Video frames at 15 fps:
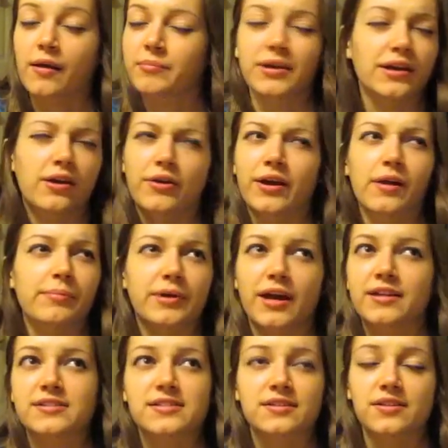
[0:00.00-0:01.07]
I mean going up
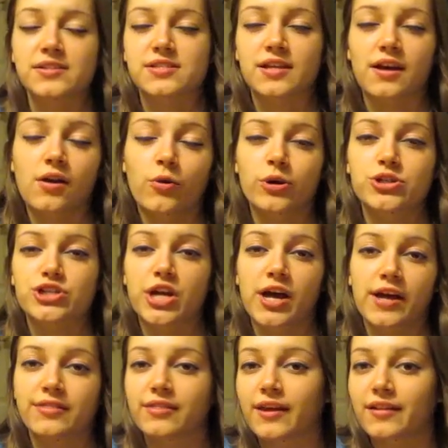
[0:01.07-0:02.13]
against Elissa or
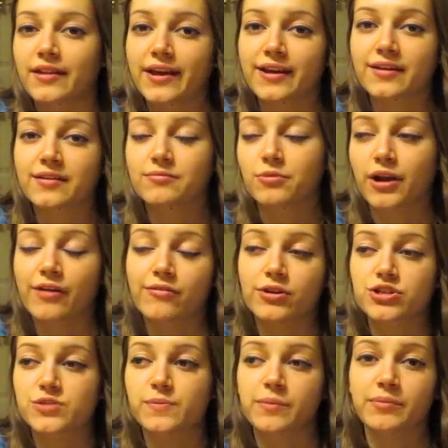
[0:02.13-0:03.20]
Judd that like, whatever,
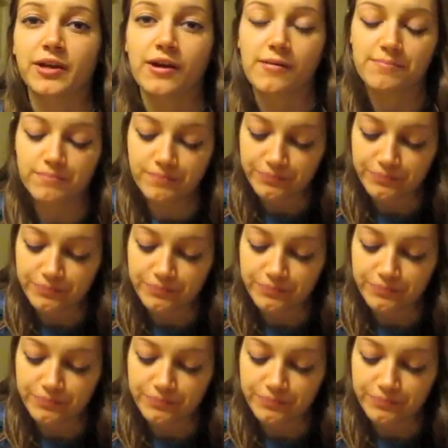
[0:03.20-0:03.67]
just put me up.